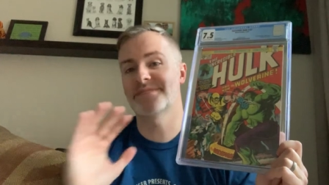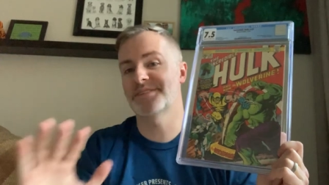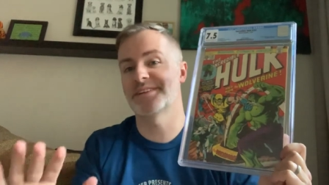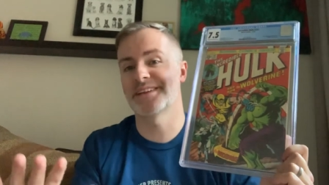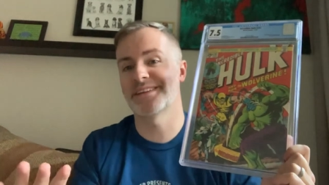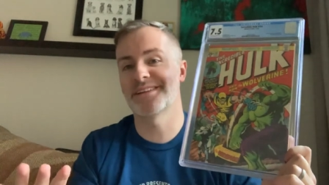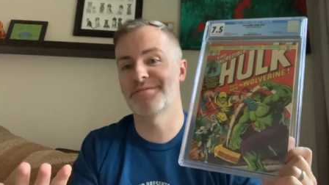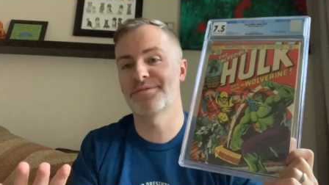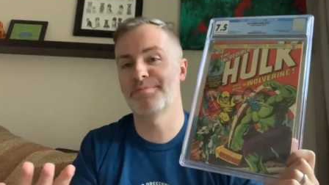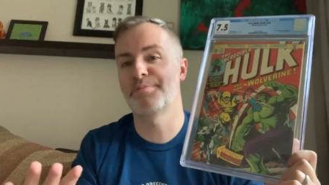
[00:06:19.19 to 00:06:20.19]
It was
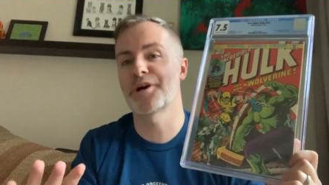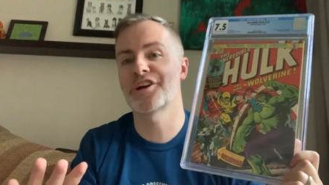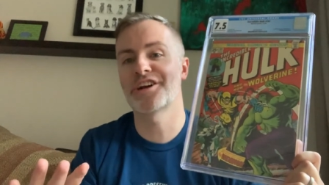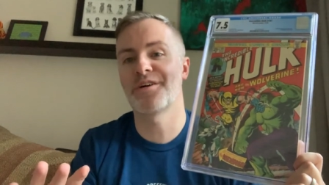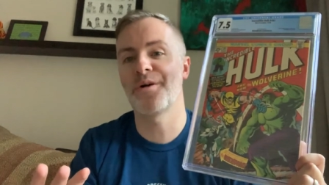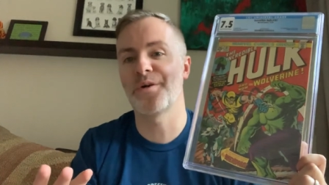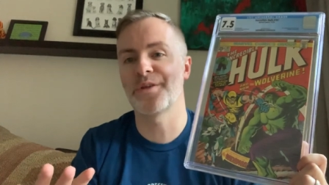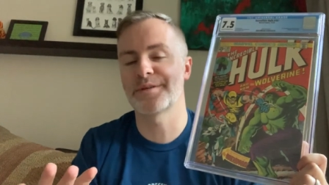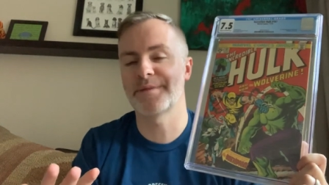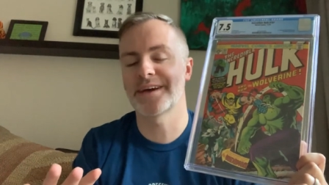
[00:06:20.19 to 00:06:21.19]
burning a
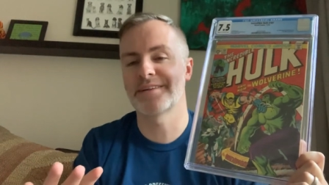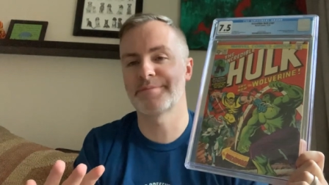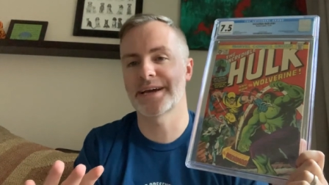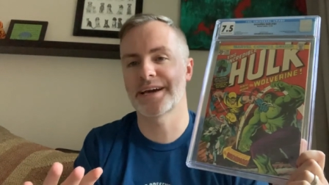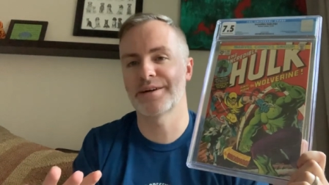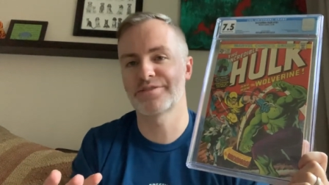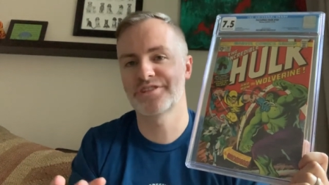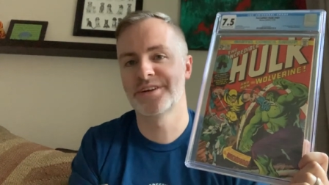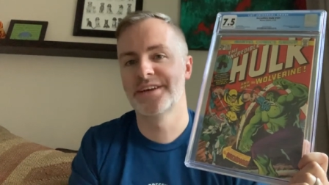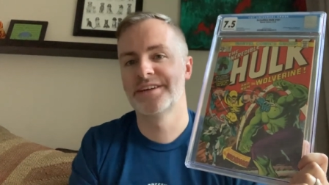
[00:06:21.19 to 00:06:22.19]
hole in my couch.